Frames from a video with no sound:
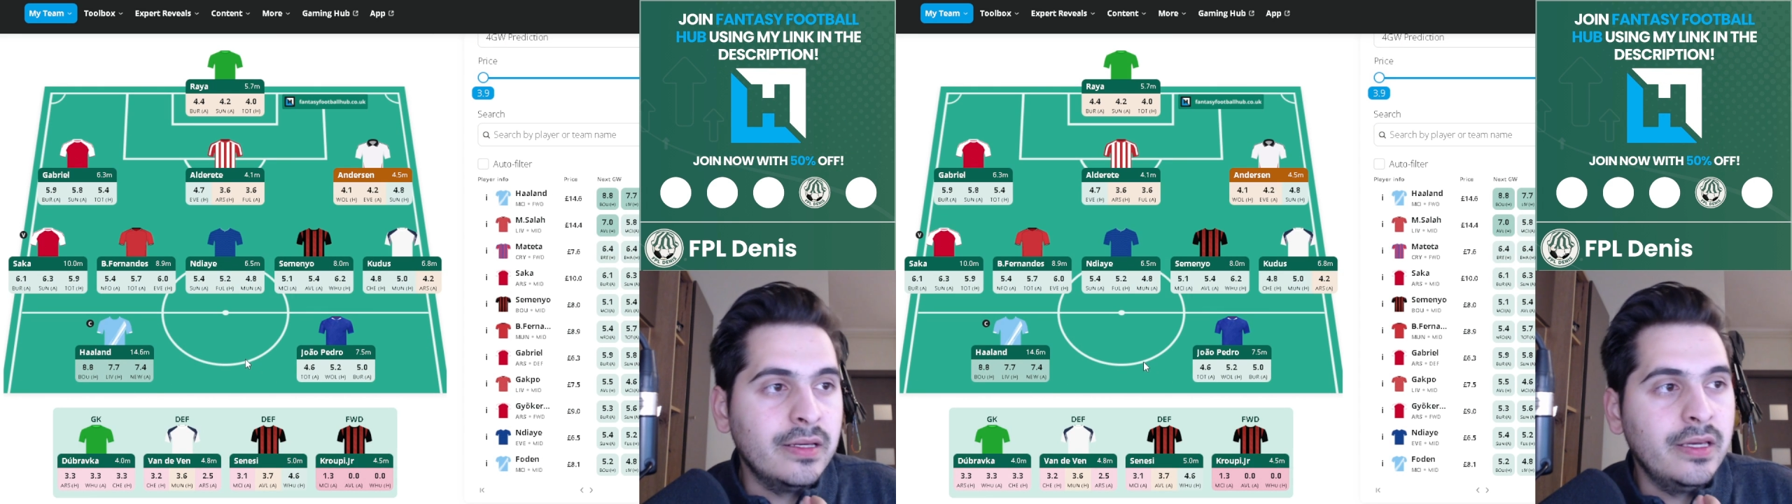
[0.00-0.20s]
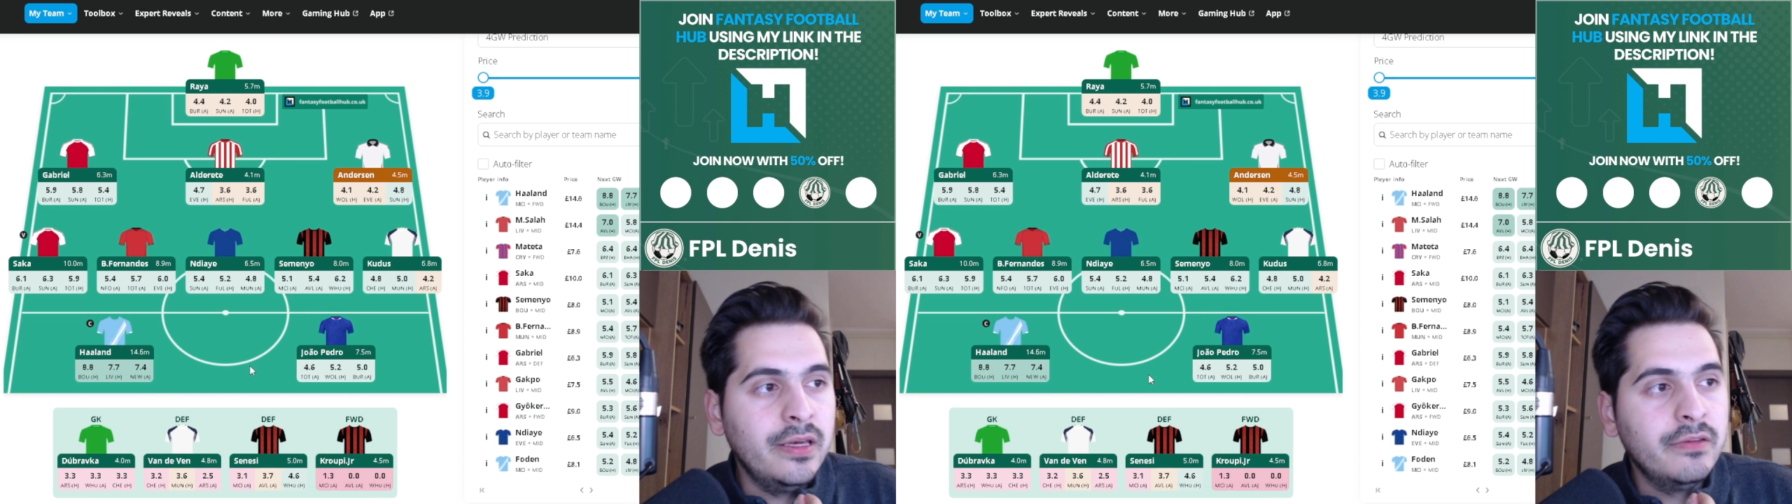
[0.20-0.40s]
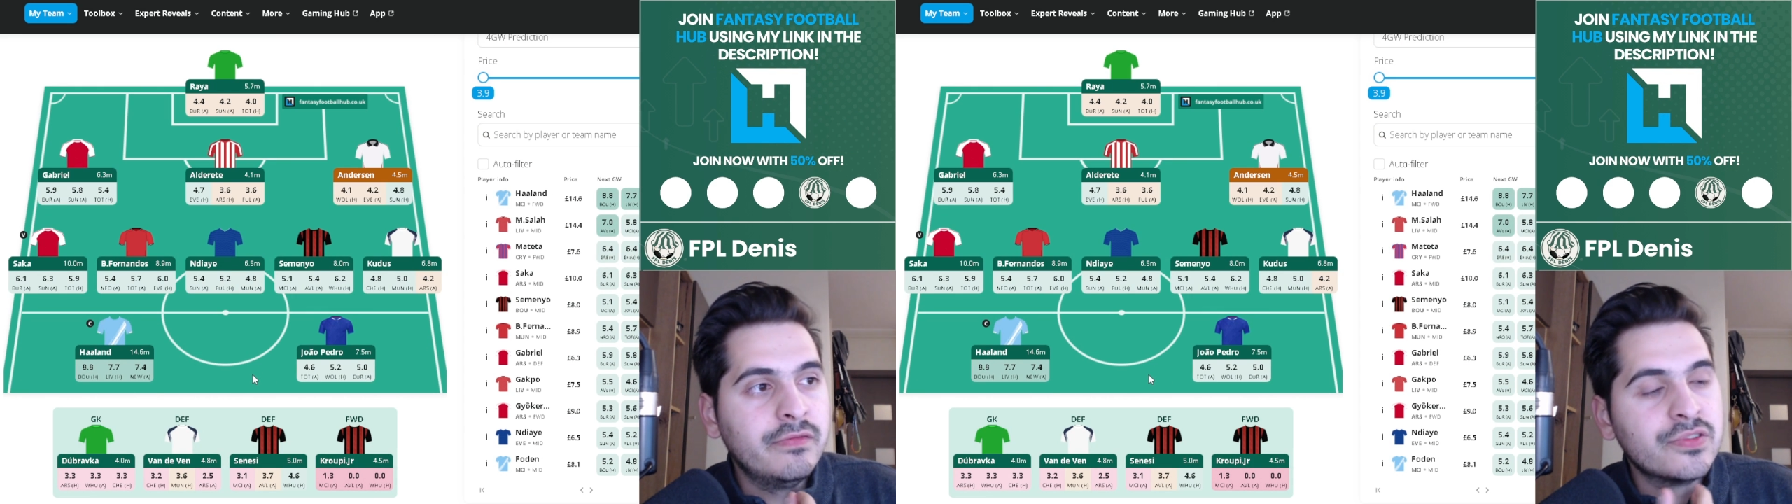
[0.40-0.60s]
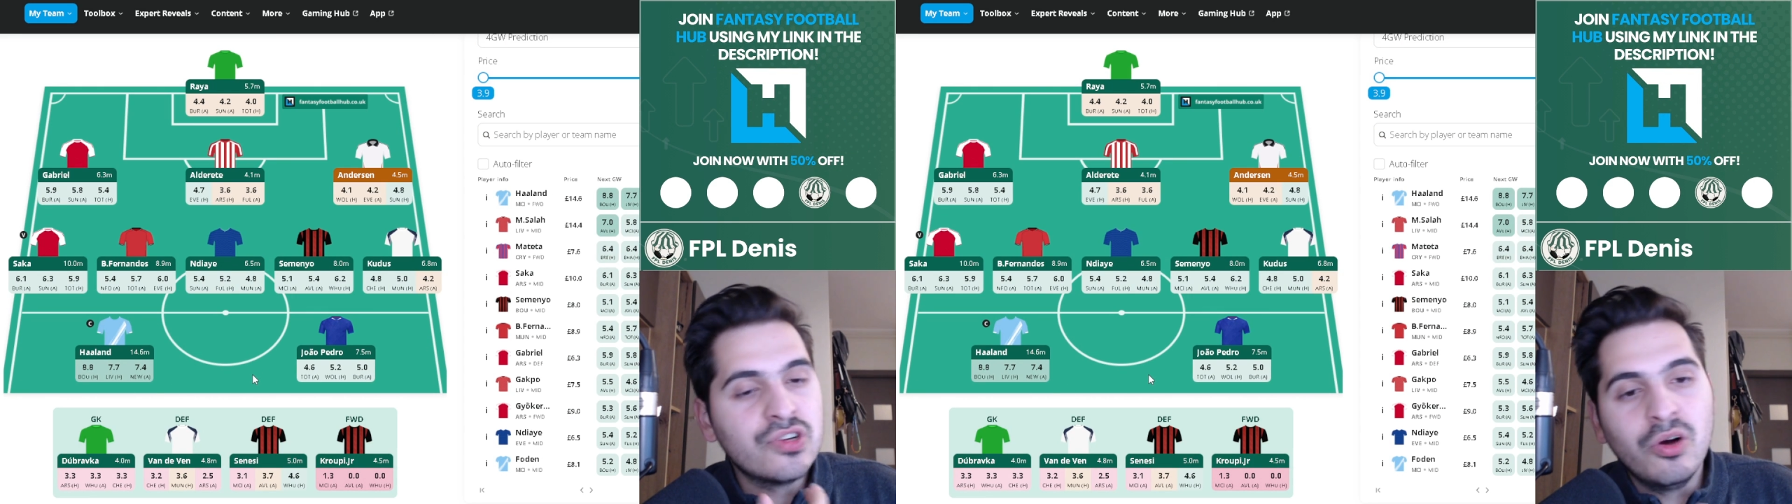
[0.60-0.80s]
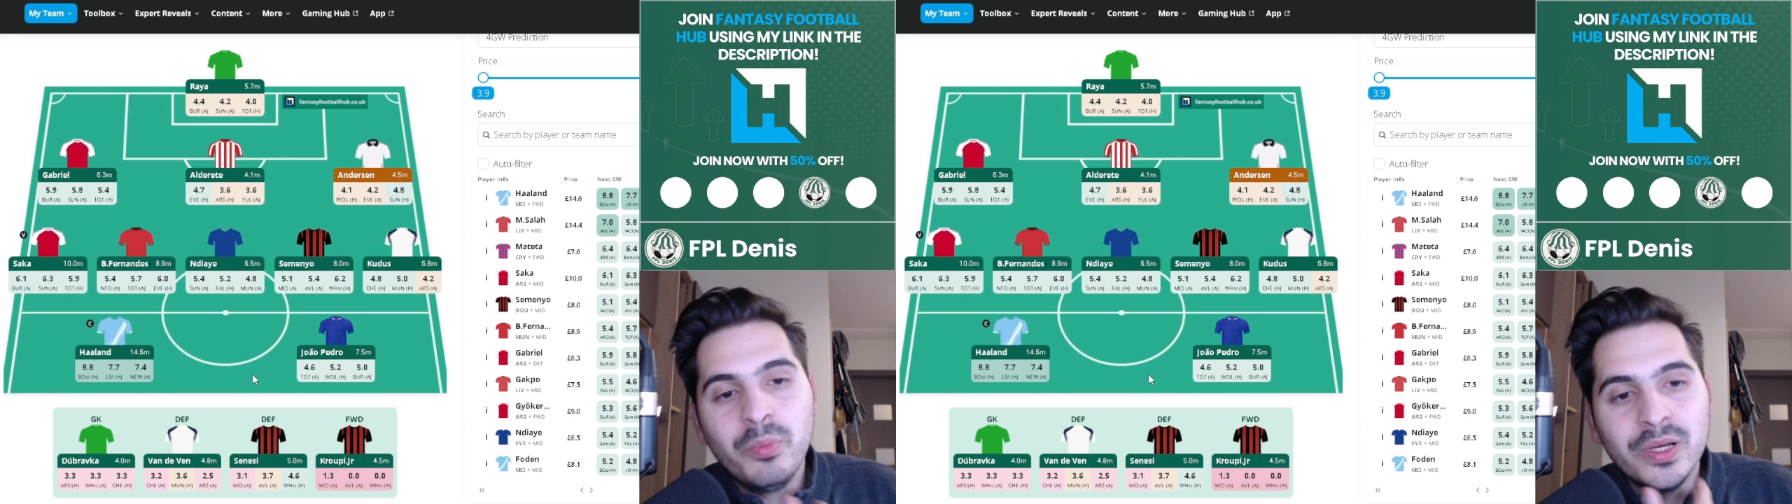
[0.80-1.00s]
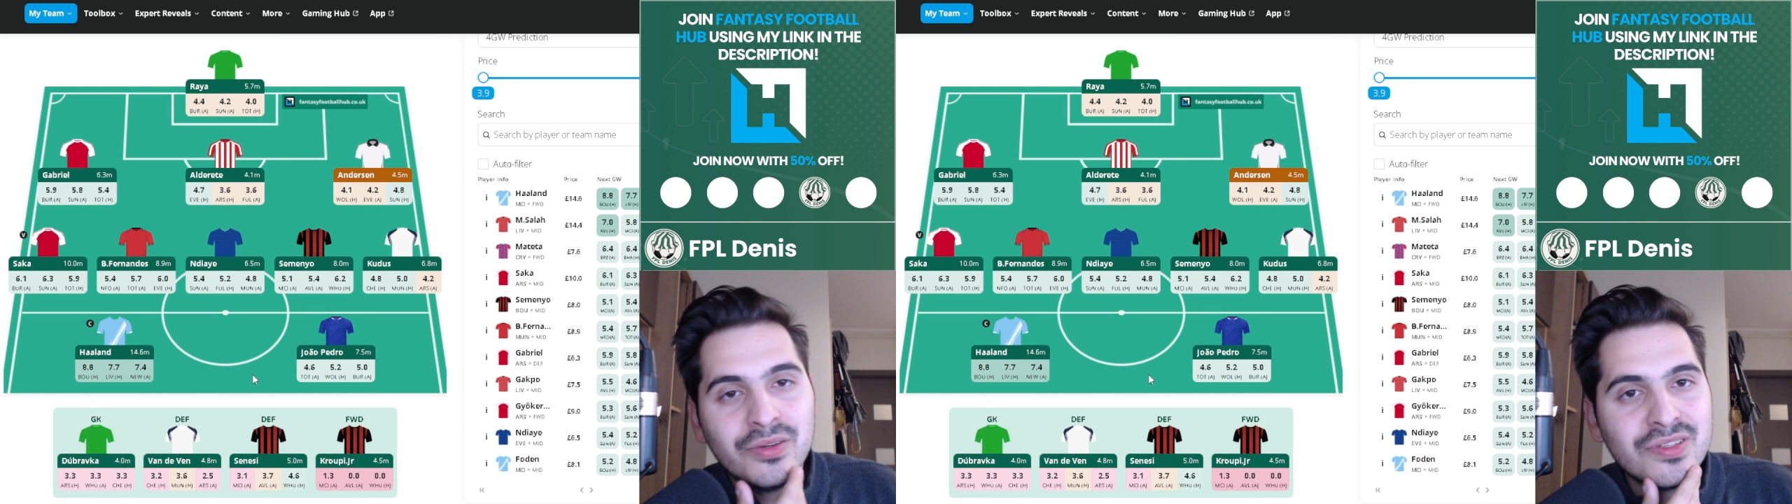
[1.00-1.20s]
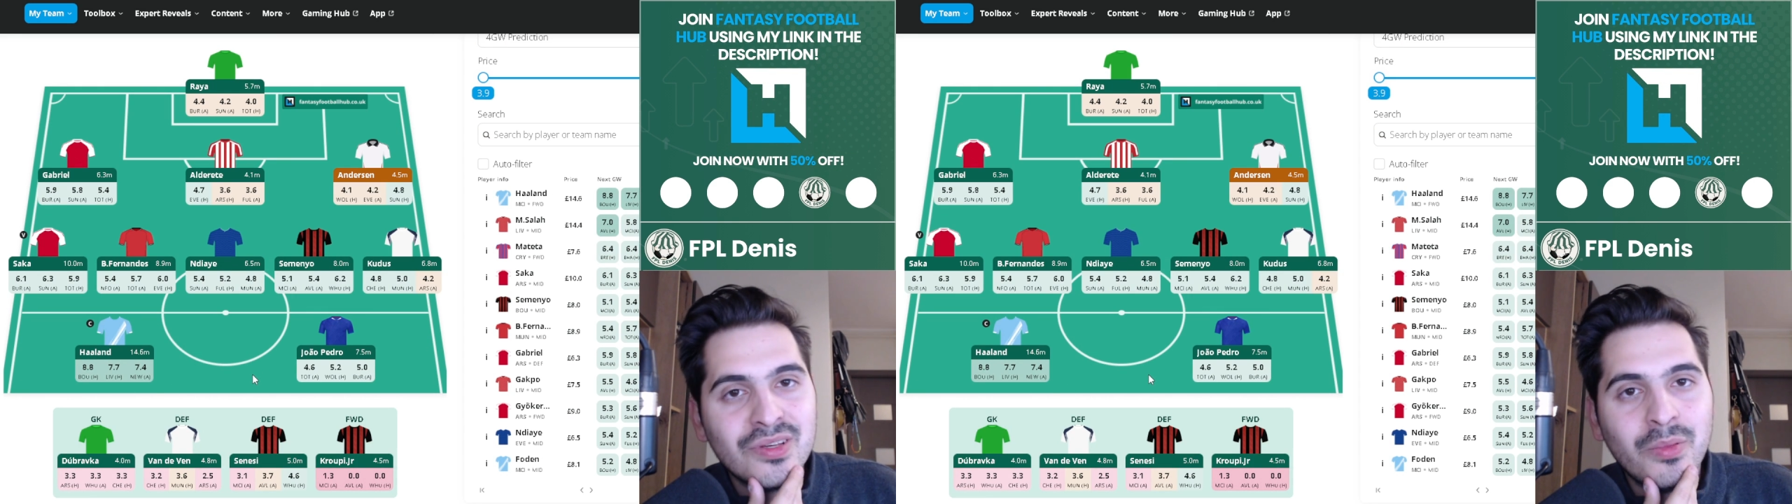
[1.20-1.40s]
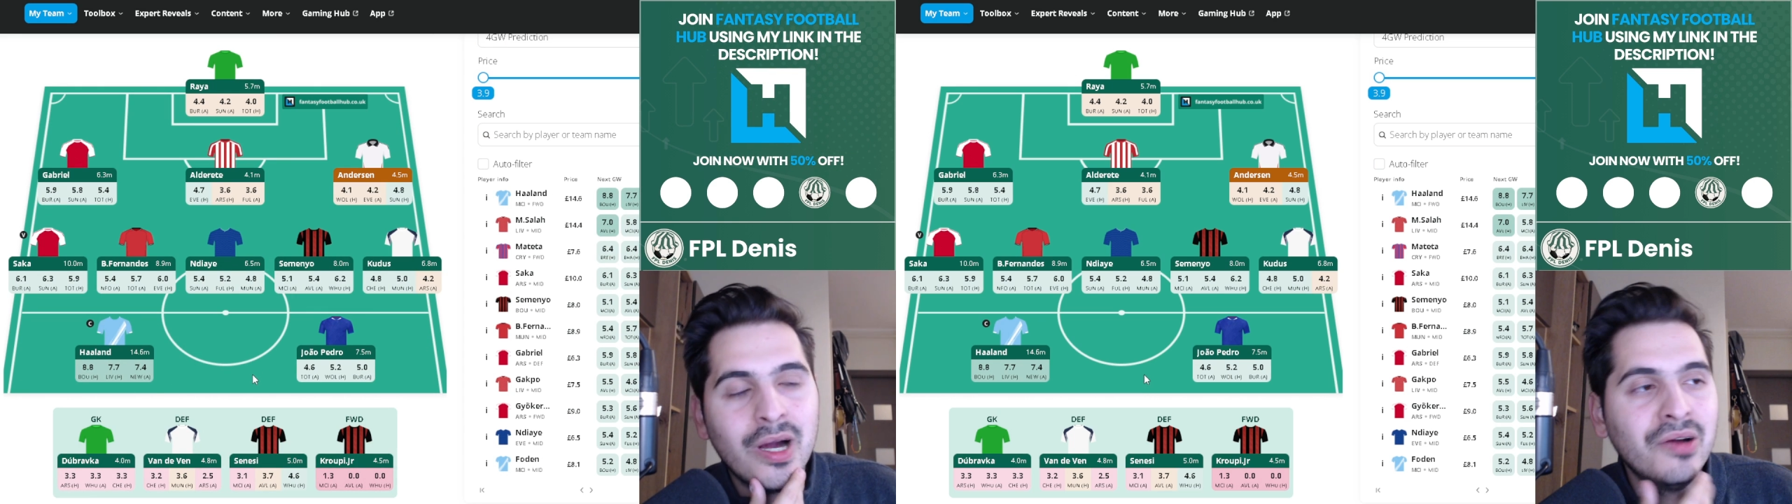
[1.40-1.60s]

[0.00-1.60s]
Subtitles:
if João Pedro somehow